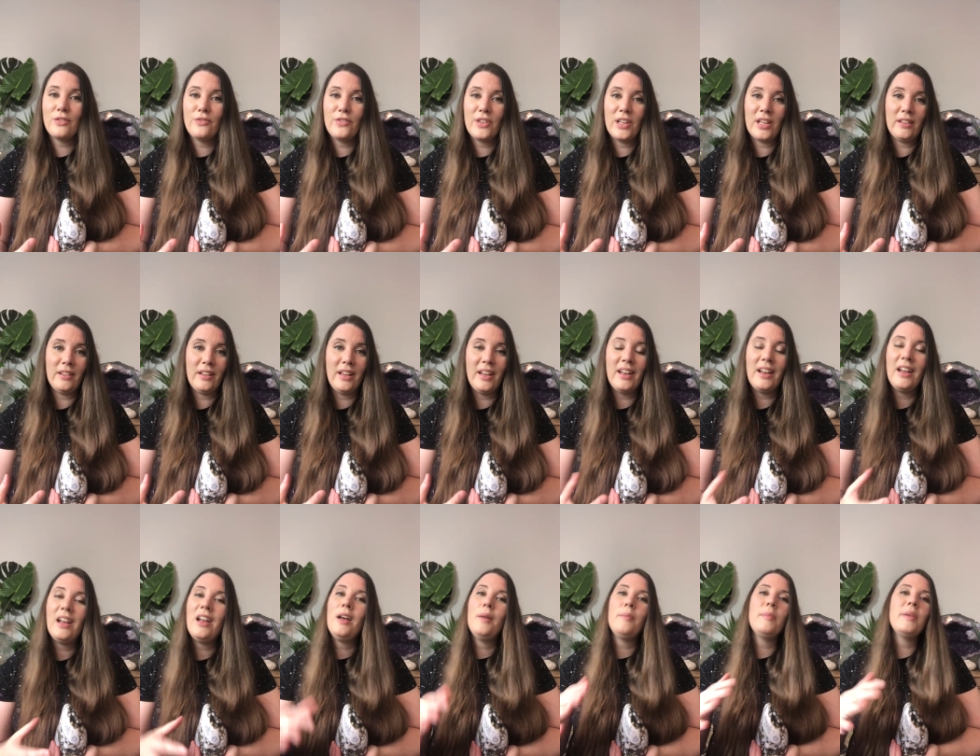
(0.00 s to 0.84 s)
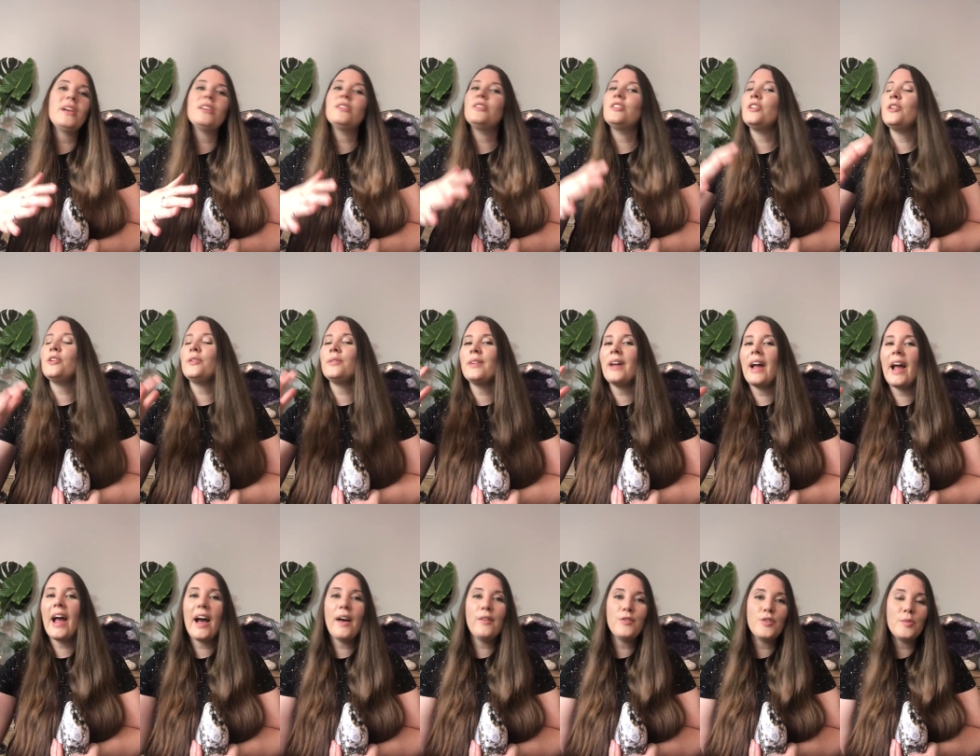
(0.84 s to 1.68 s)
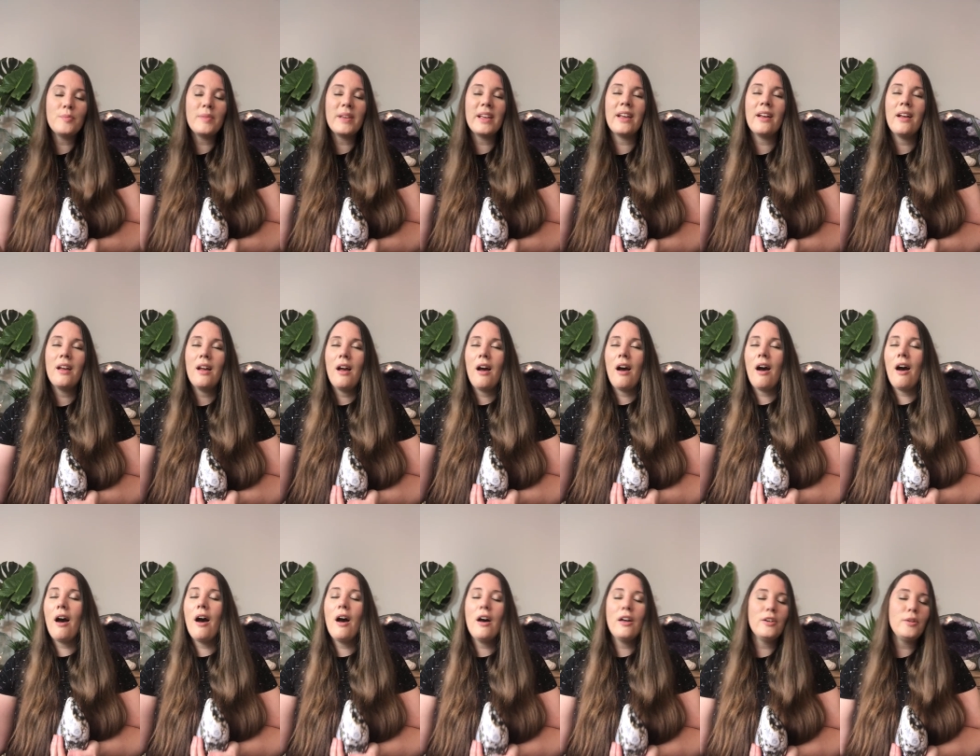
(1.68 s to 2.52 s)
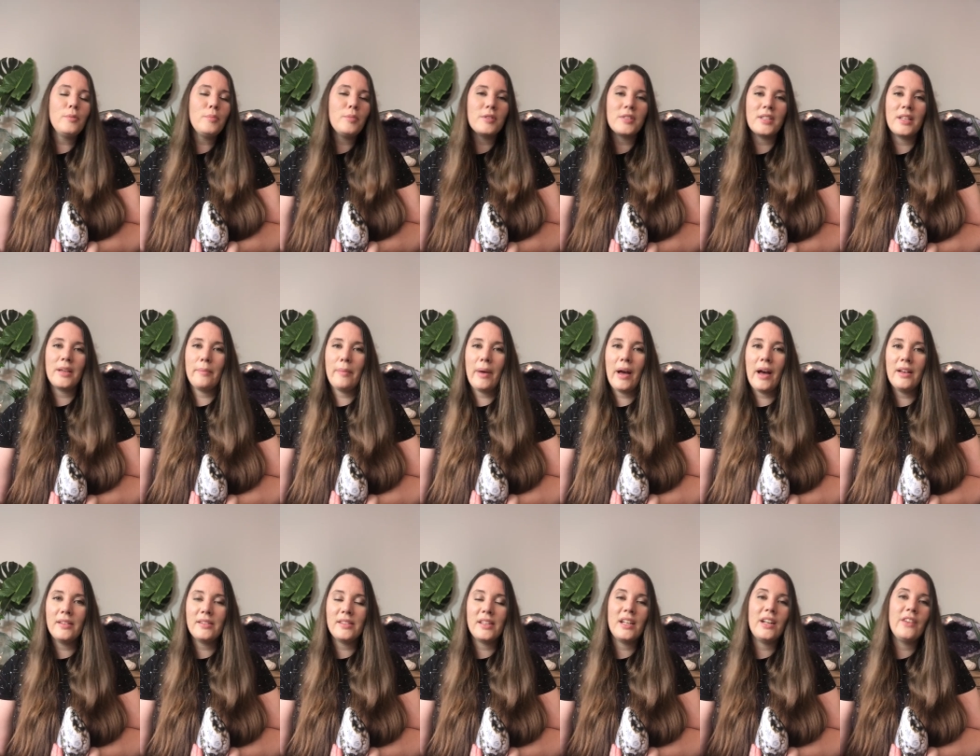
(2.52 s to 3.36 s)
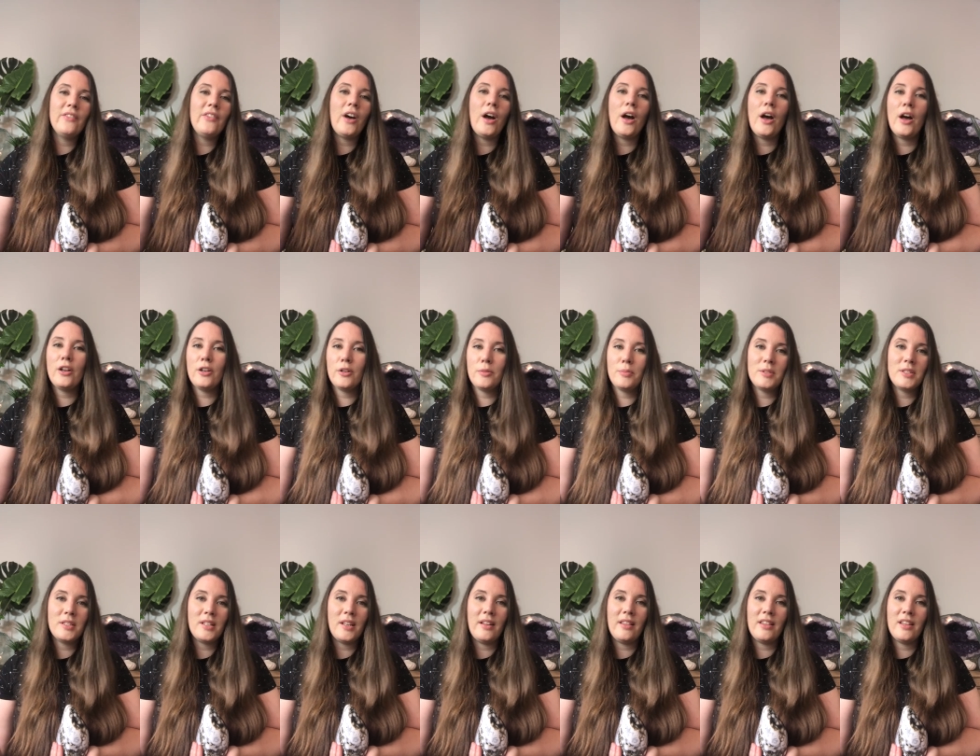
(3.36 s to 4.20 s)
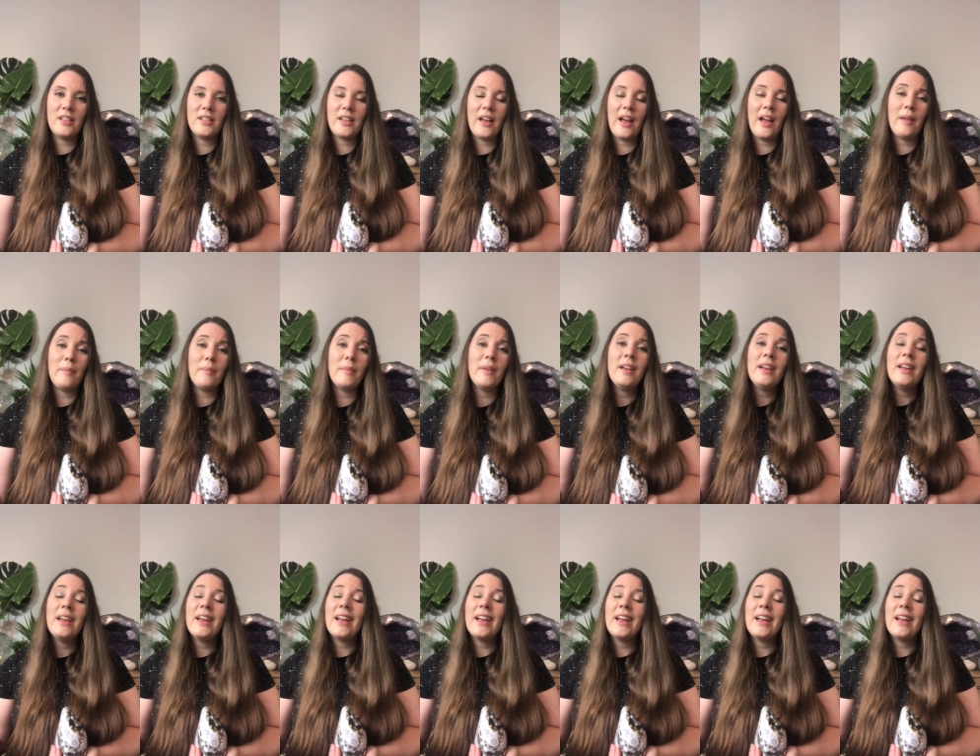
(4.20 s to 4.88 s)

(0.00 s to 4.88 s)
to feel it, because you don't have to be 100% positive 100% of the time.